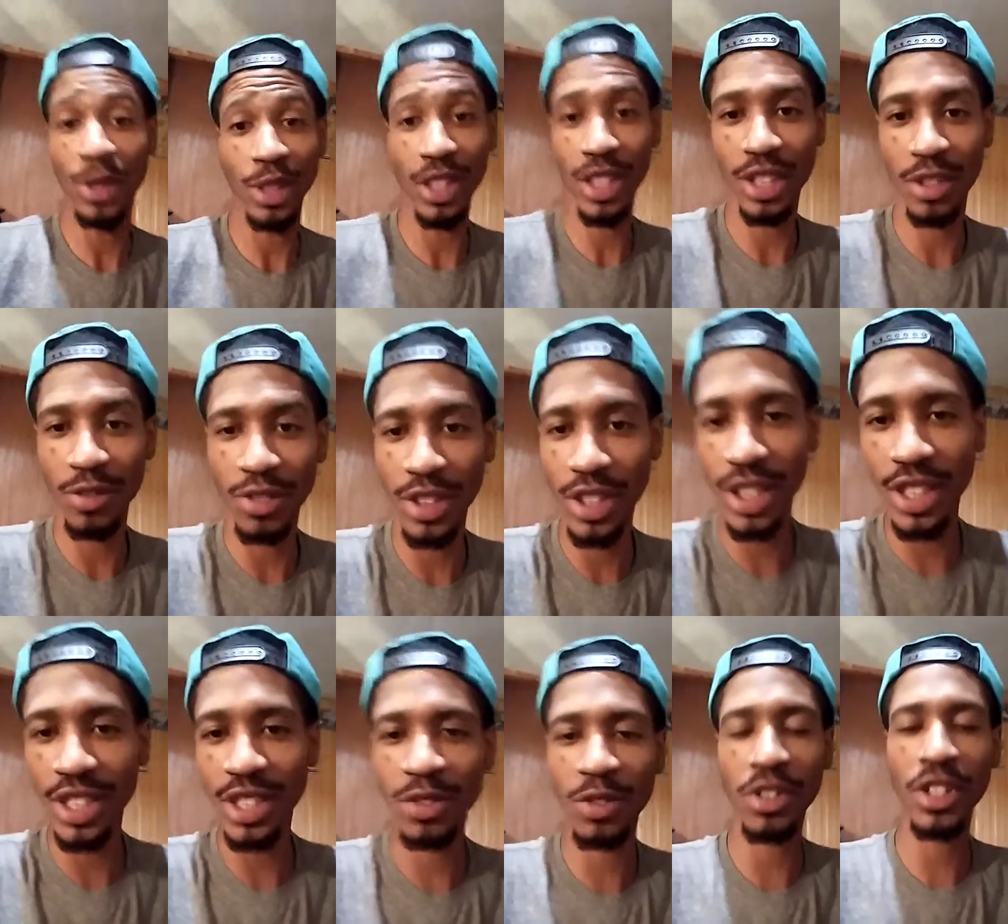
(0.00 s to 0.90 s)
been looking for
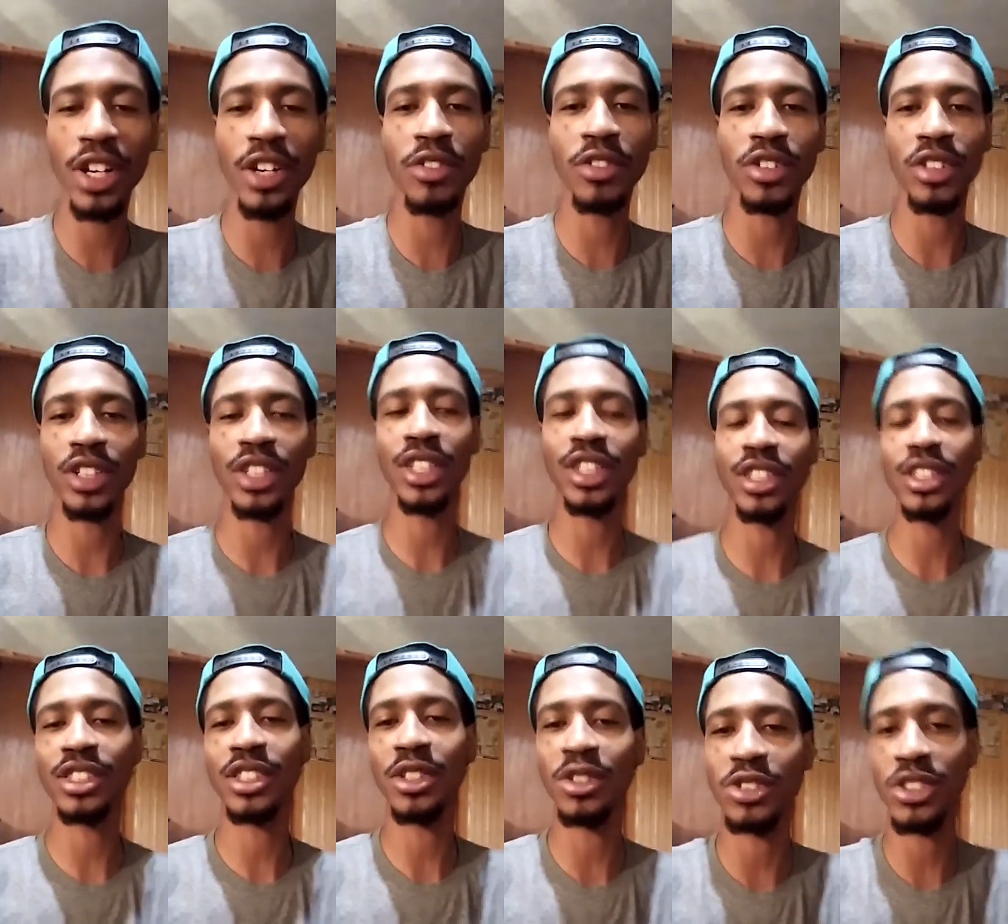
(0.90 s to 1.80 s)
these forever. And
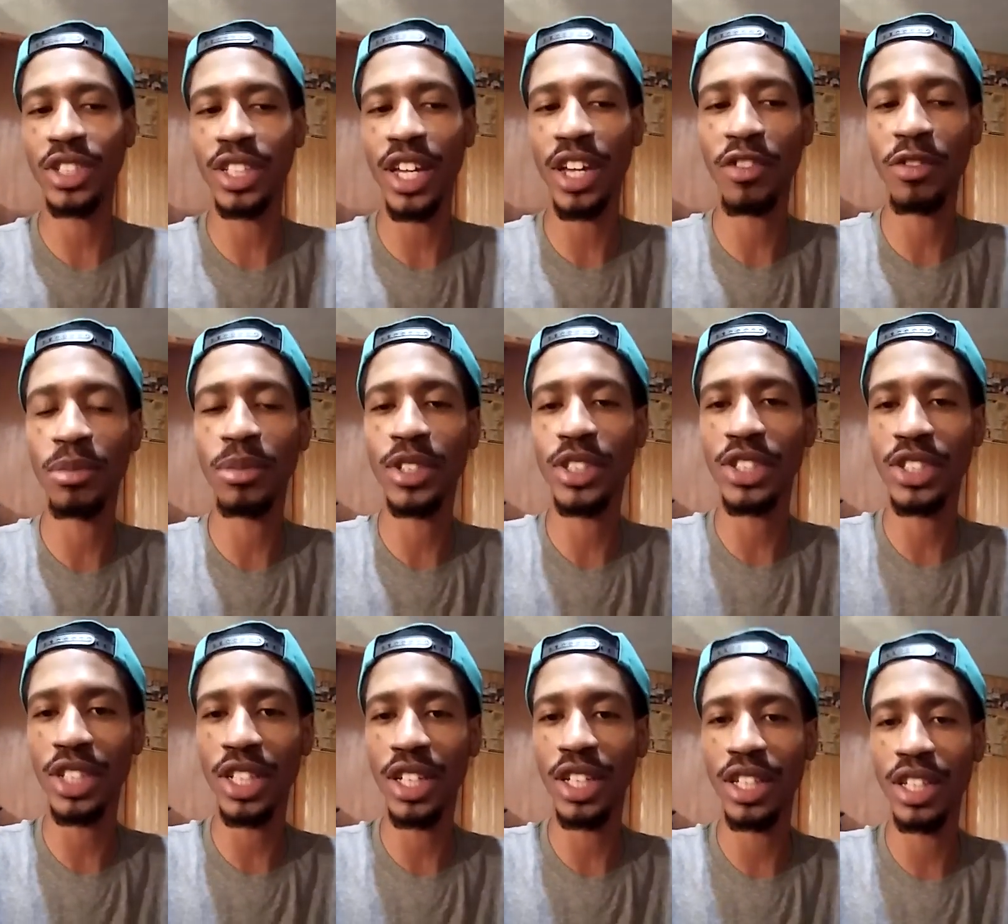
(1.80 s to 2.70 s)
then so she gave him the
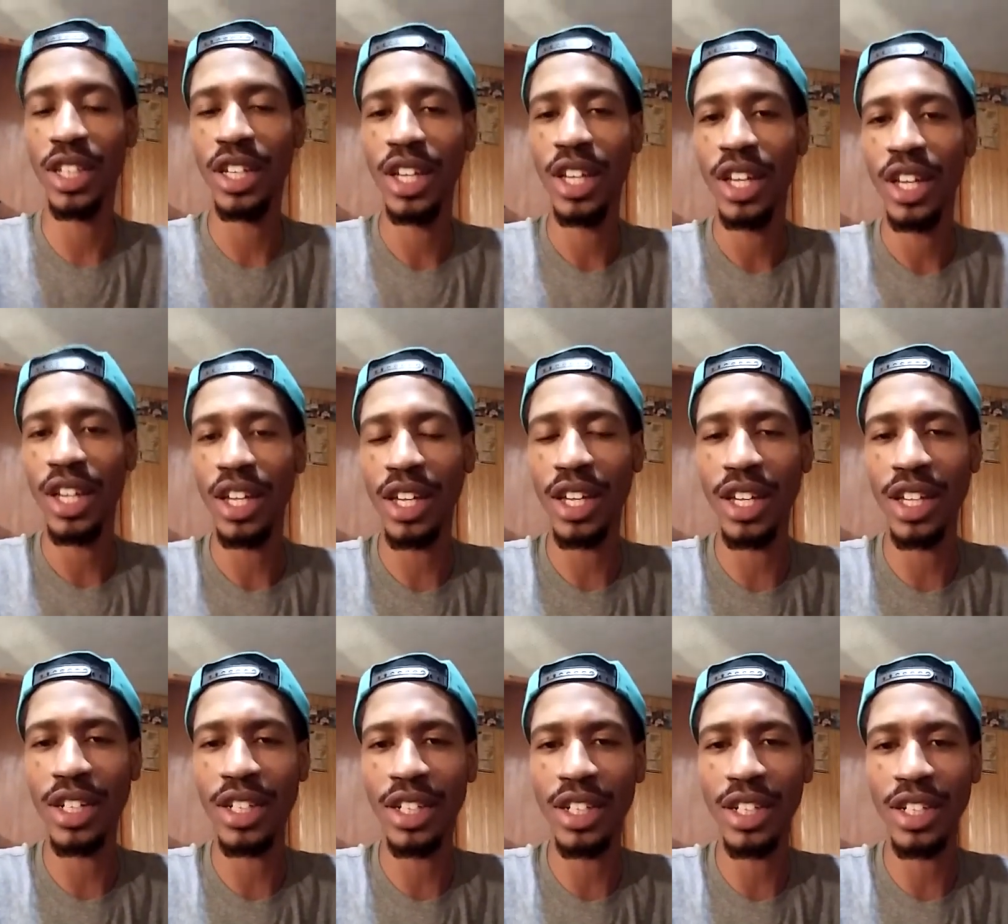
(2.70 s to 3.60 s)
shit,
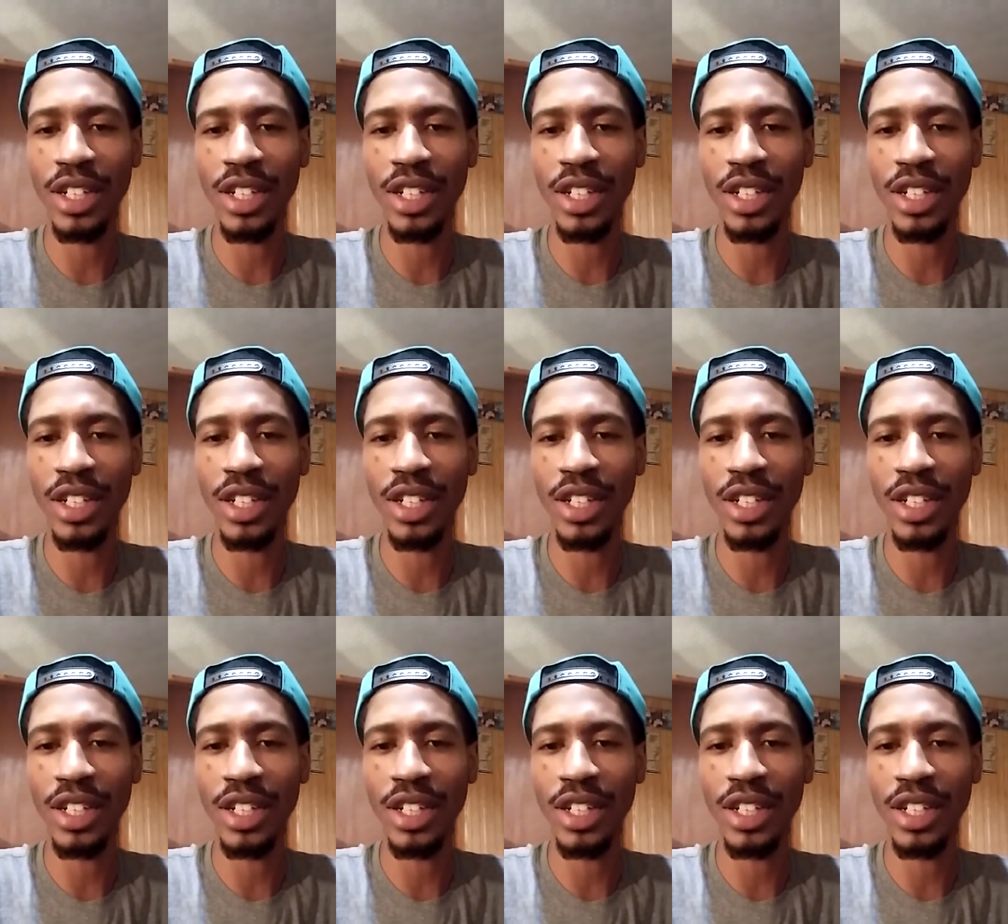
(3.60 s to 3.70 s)
and